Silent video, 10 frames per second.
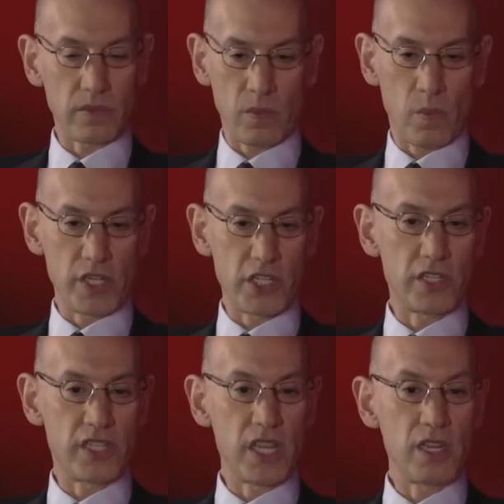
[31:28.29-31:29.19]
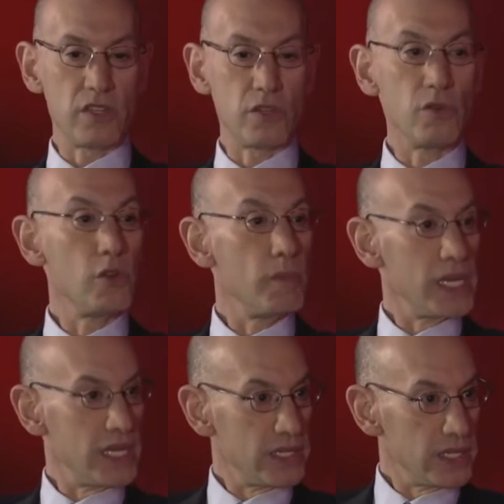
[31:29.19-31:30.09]
we just did two new
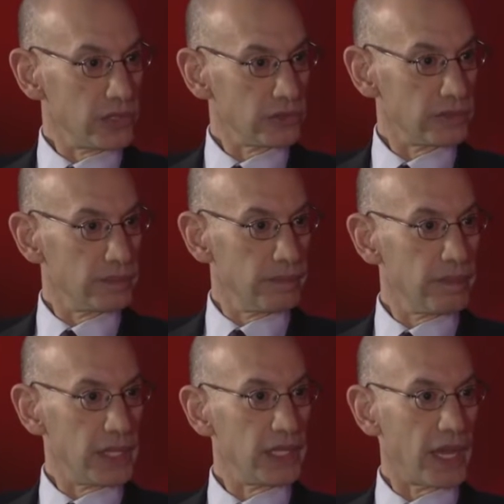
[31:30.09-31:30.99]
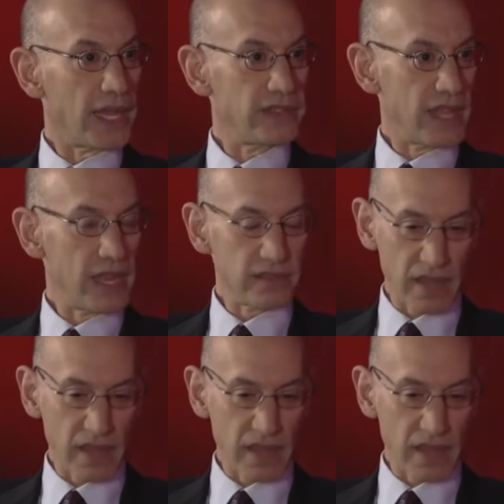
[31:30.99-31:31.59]
media deals in the United States.